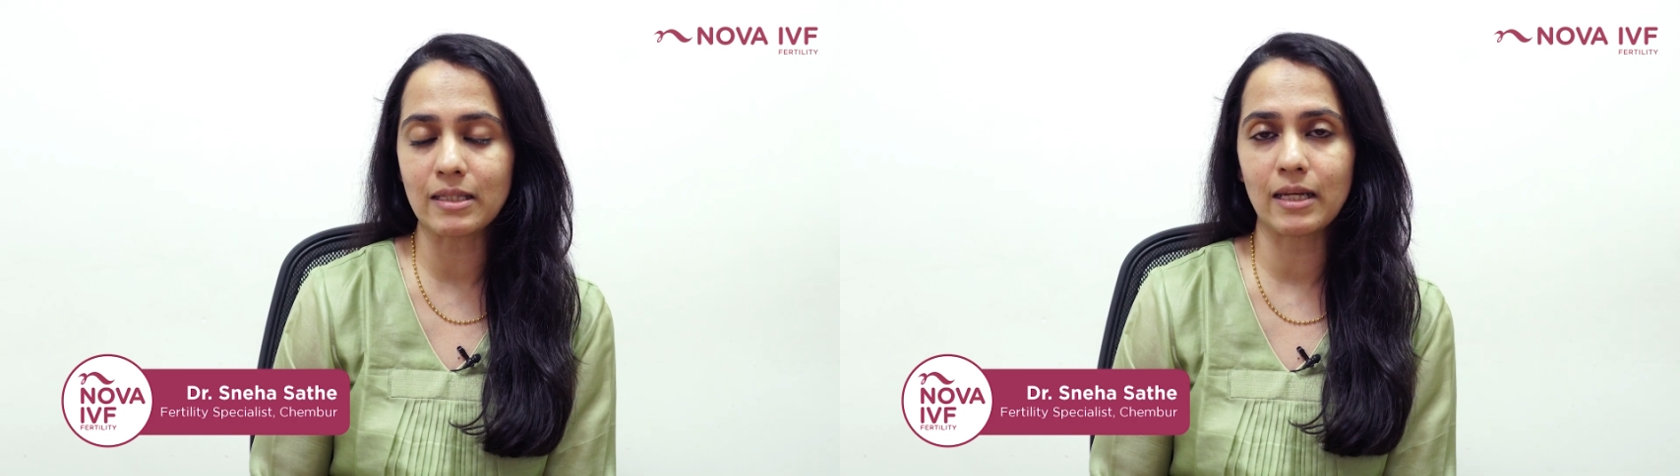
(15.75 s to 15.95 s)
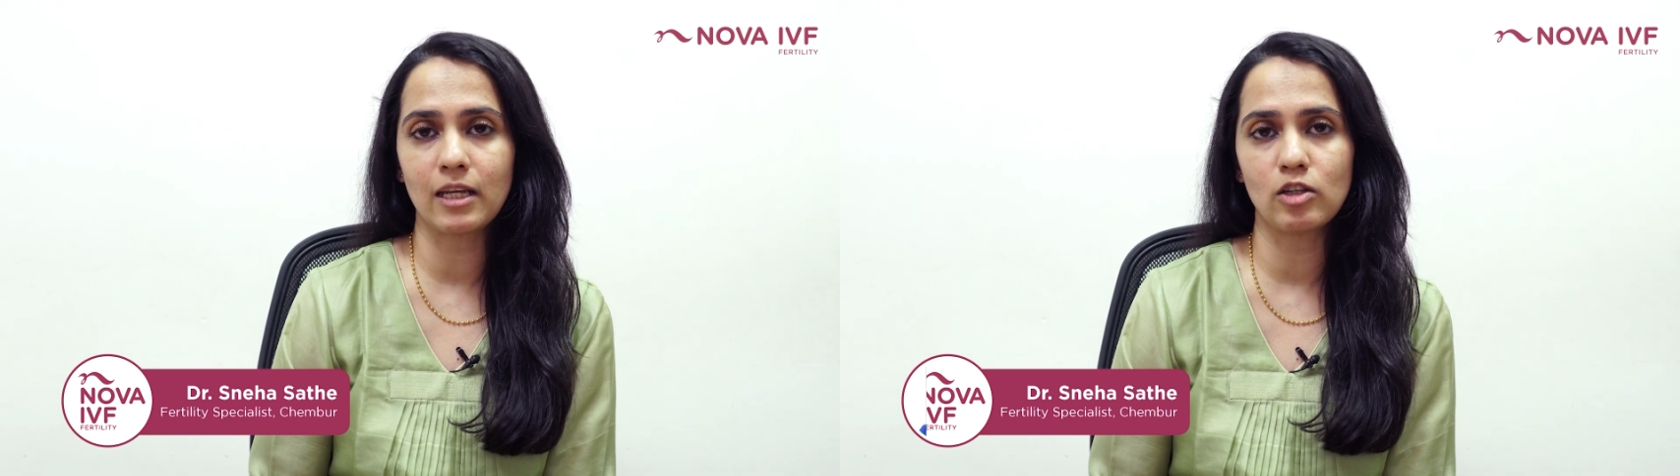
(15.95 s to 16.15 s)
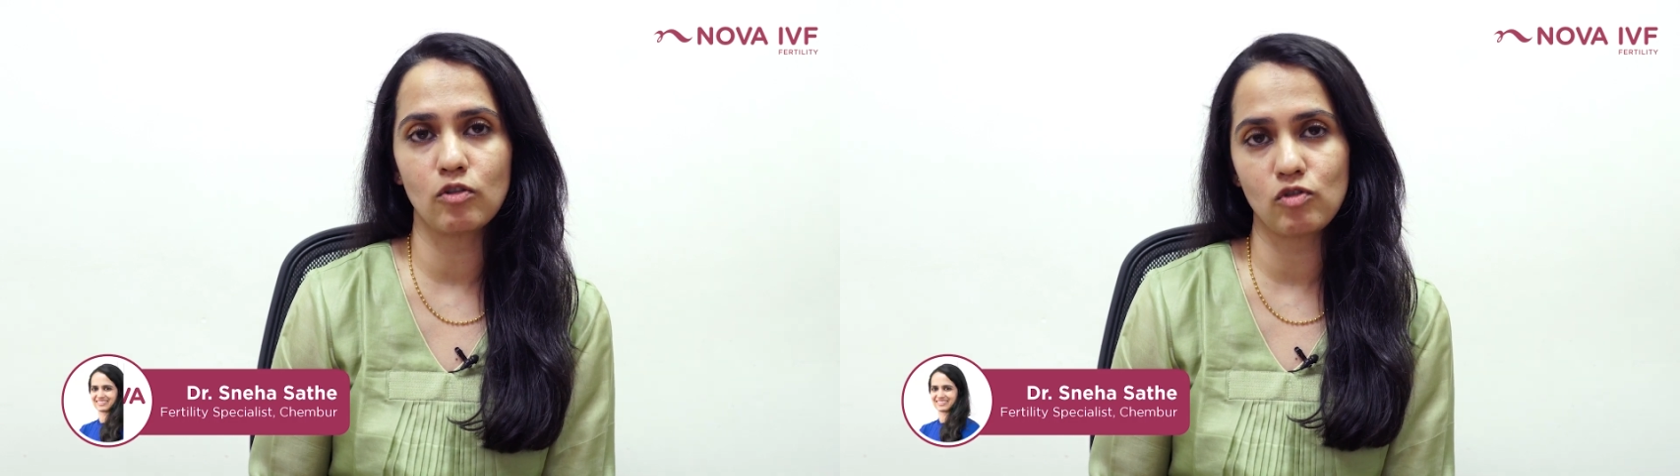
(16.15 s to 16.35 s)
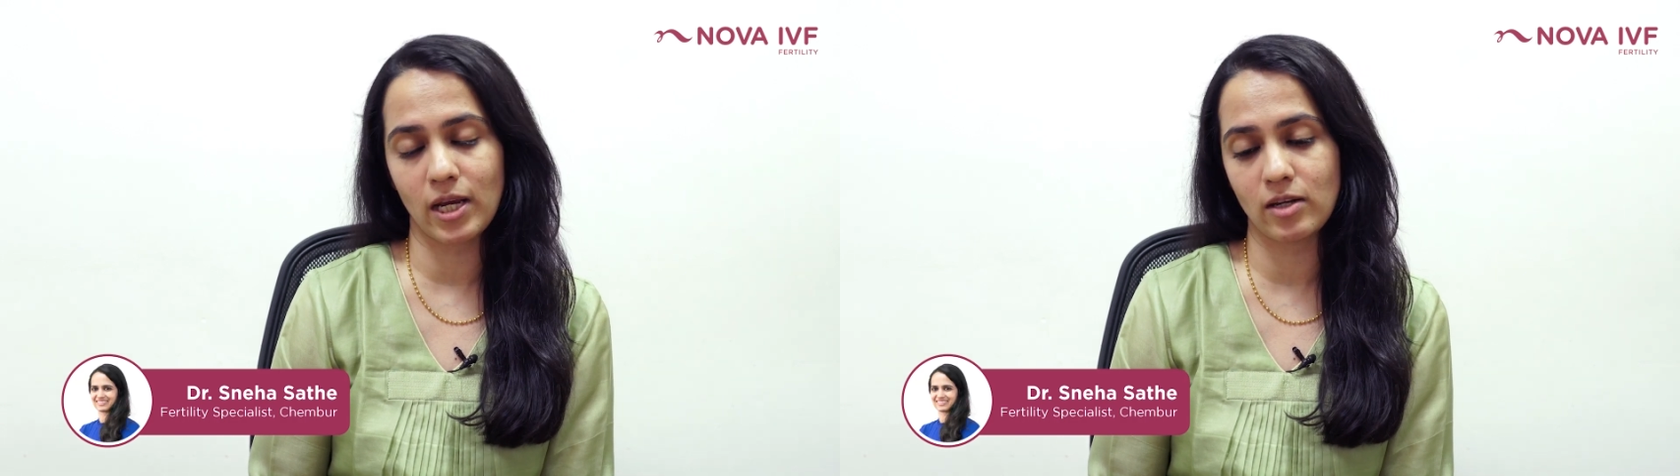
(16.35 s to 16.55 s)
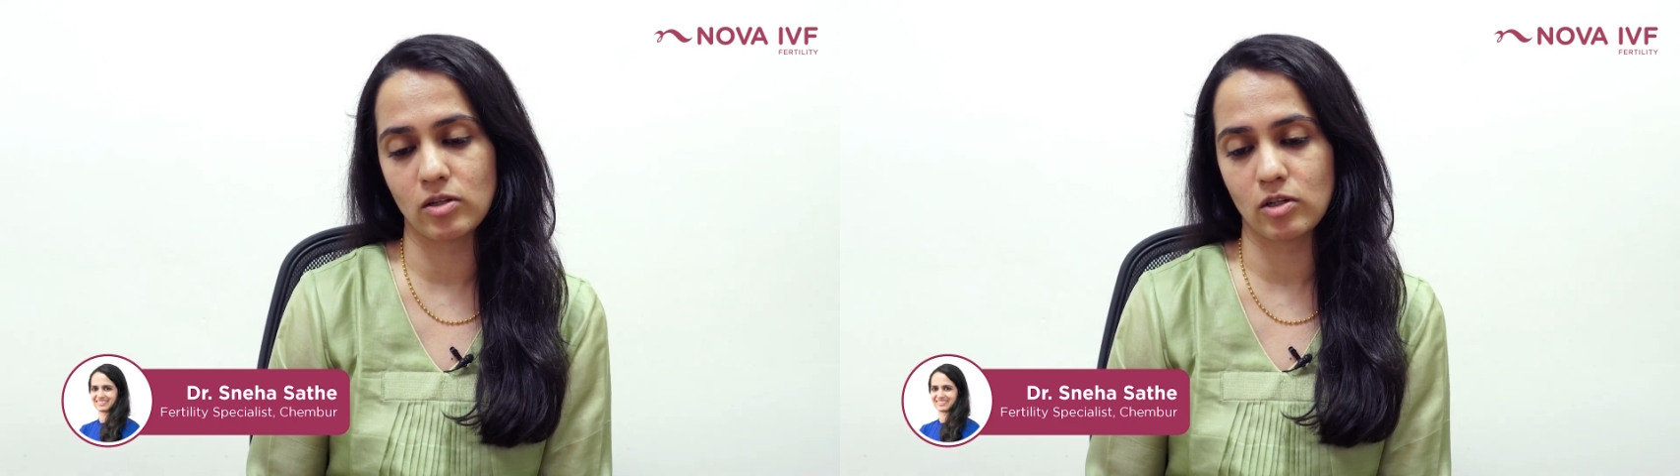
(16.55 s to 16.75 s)
series of
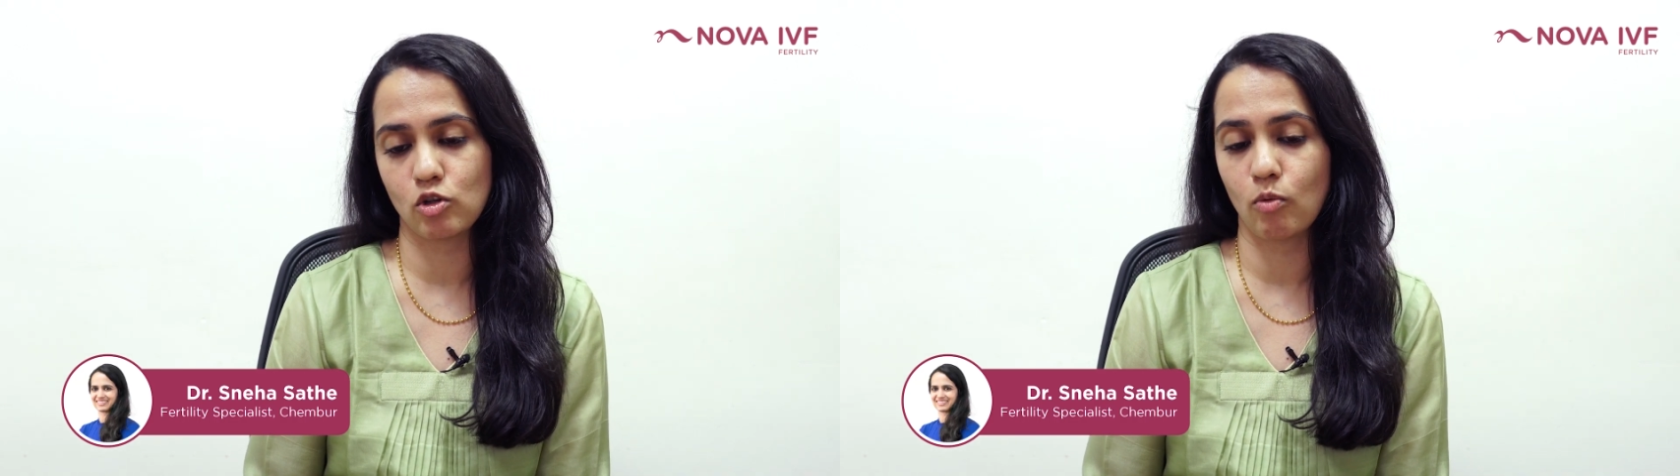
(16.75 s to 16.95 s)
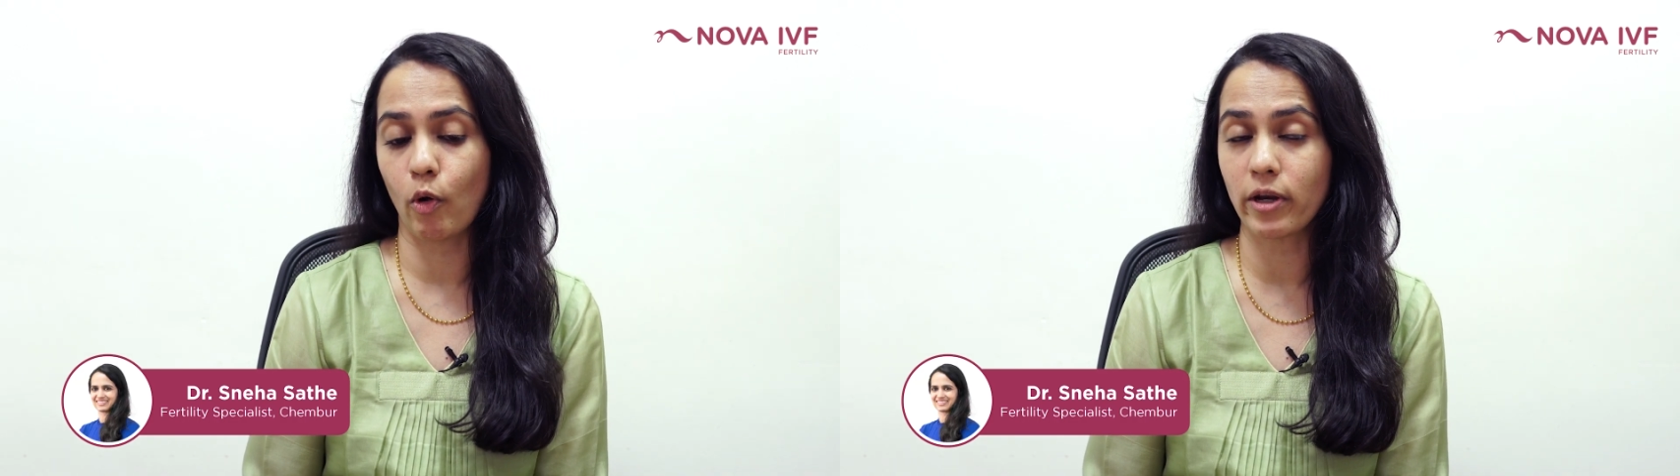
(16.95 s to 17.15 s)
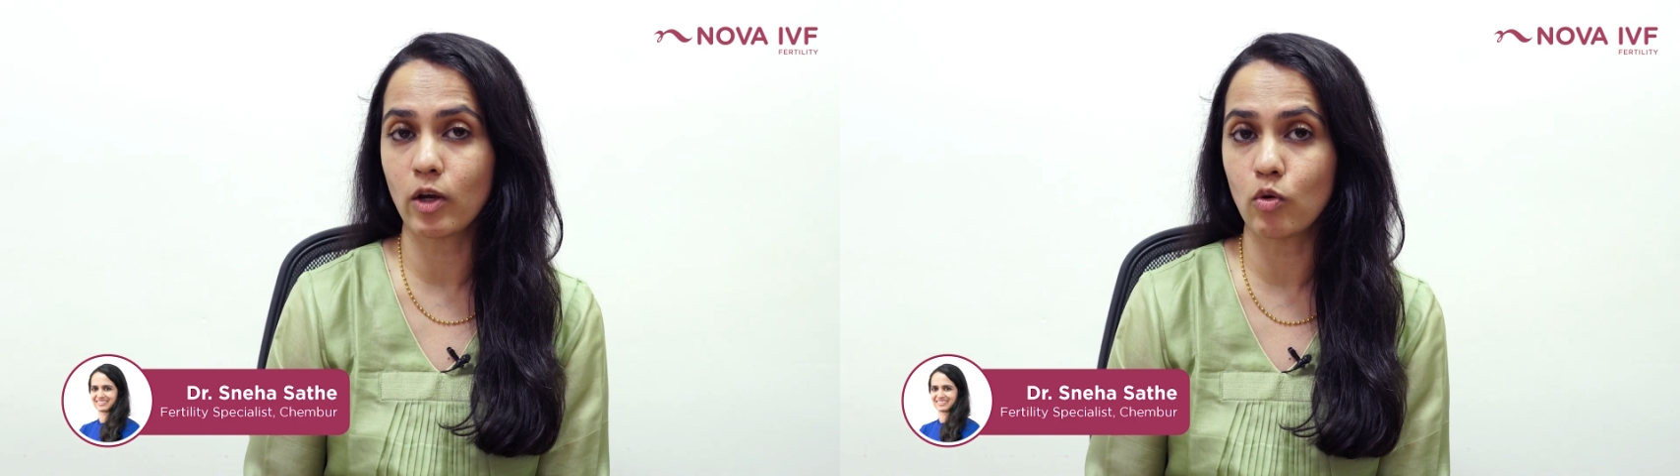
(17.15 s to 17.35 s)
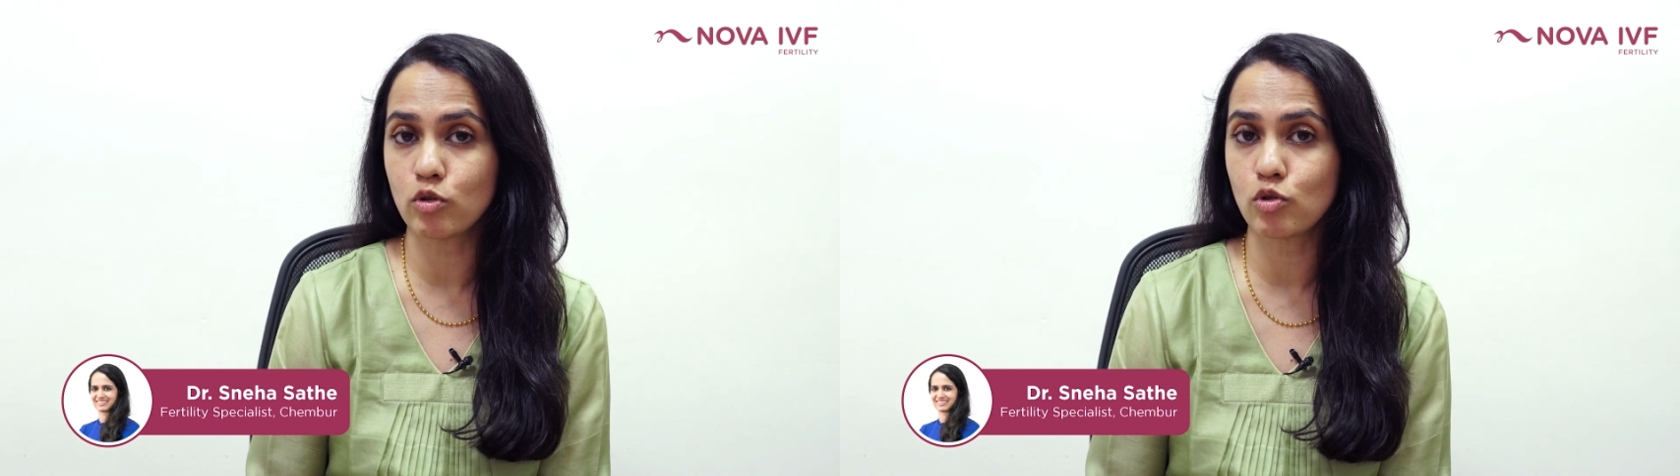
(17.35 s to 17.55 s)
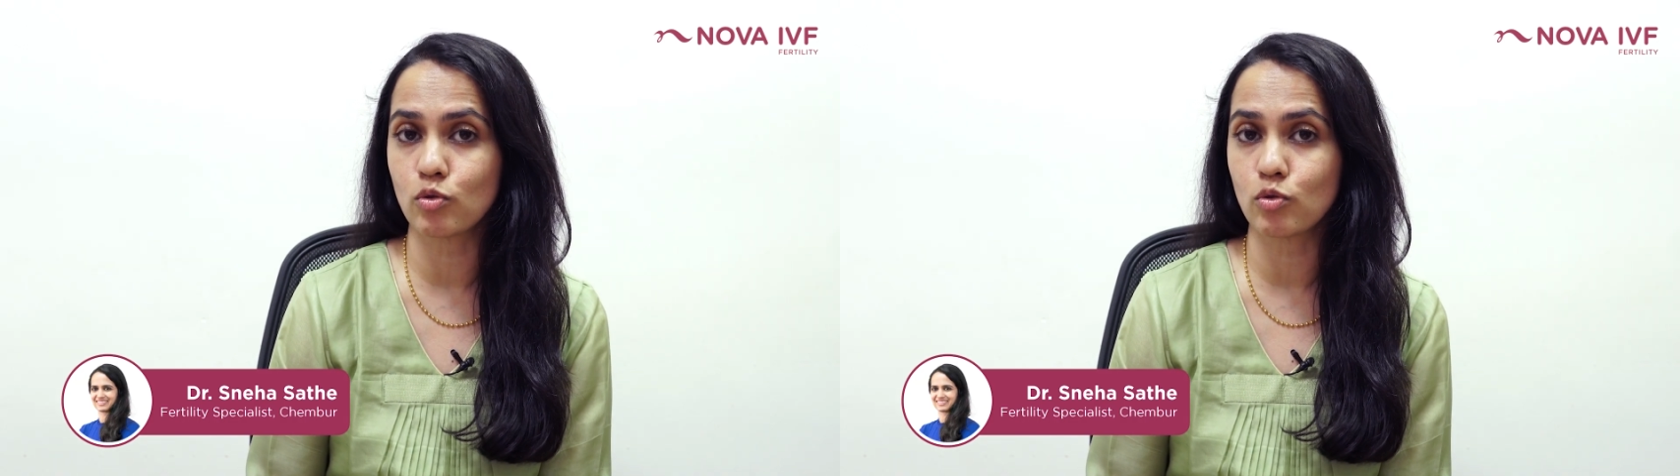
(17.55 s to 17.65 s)
changes your body goes